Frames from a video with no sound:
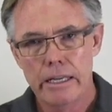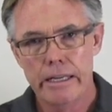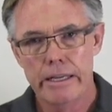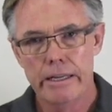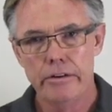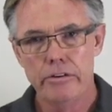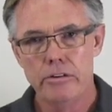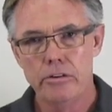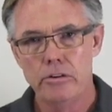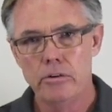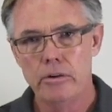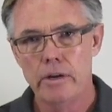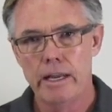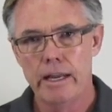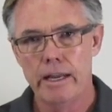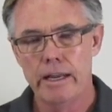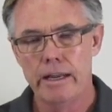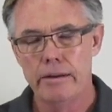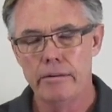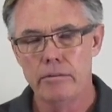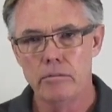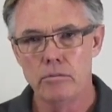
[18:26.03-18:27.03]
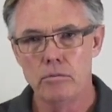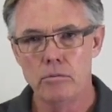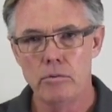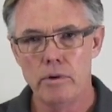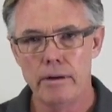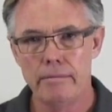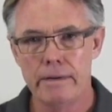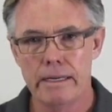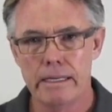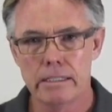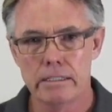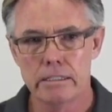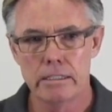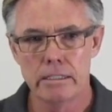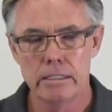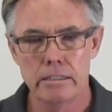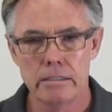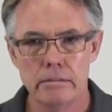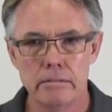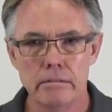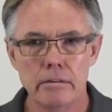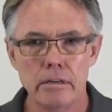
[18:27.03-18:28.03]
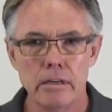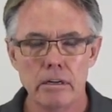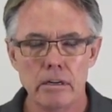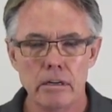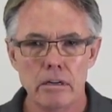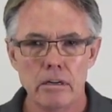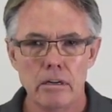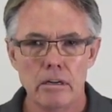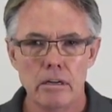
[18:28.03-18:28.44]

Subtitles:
into a Remington